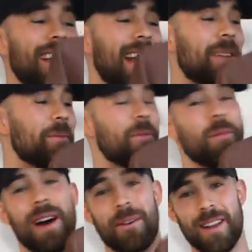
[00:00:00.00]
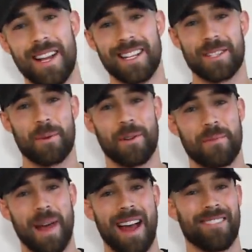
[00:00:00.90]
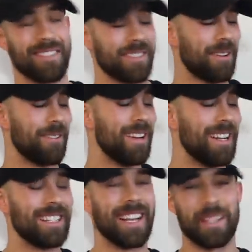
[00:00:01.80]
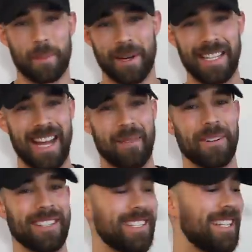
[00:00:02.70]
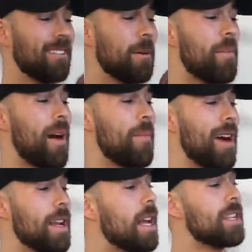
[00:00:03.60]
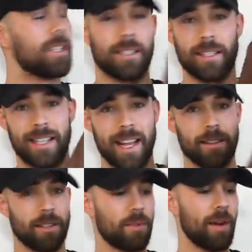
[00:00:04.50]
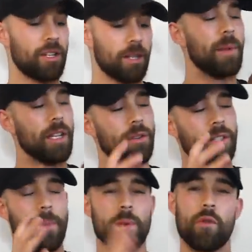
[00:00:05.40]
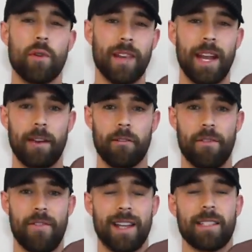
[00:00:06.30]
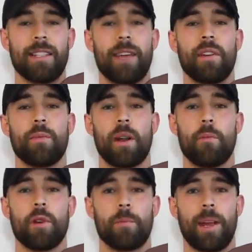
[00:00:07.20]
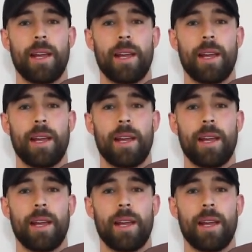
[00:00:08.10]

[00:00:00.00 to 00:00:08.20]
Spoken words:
it came to about £12. So that's a pretty damn good steal in my mind. Just a standard sweatshirt. We used a bit more of a layering effect and definitely when I want to